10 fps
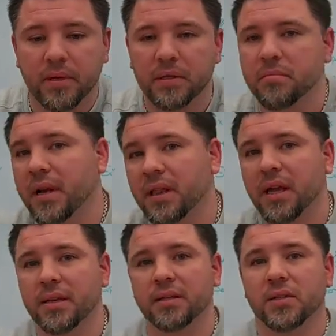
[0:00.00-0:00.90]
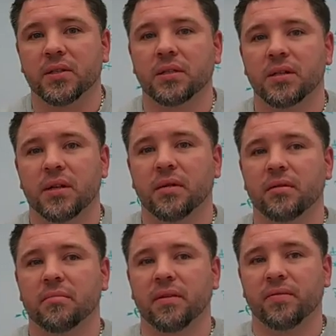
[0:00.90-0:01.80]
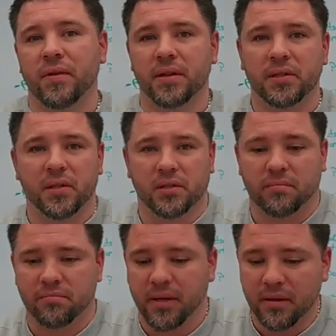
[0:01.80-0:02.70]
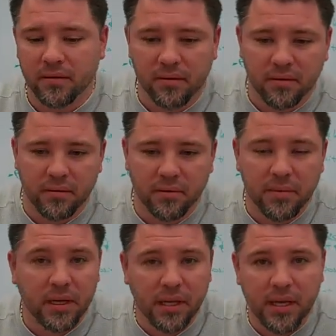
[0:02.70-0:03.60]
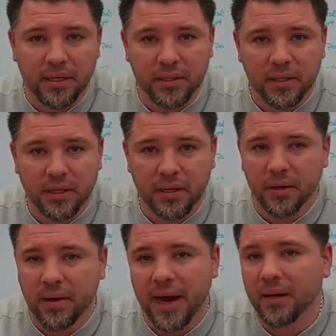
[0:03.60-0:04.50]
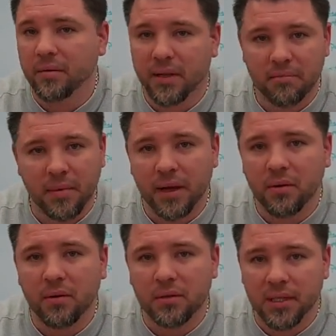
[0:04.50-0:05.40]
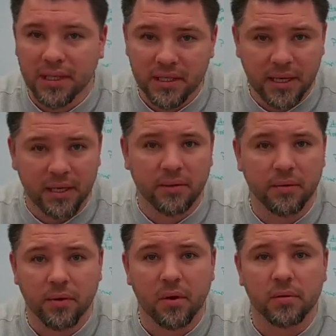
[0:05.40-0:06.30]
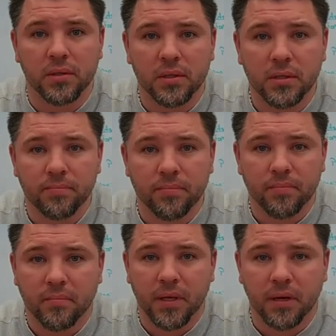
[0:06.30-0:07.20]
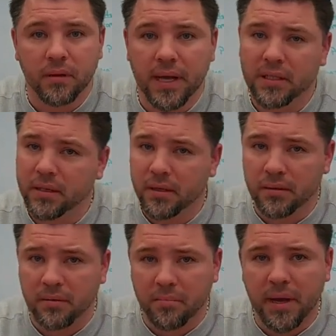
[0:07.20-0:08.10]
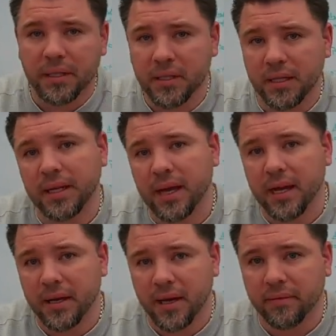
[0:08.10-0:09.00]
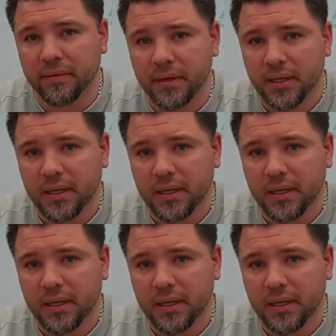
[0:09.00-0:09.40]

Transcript: These are my clients. They're my friends, but they're my clients. I don't hit my goals unless they hit their goals. That's the mindset that I have.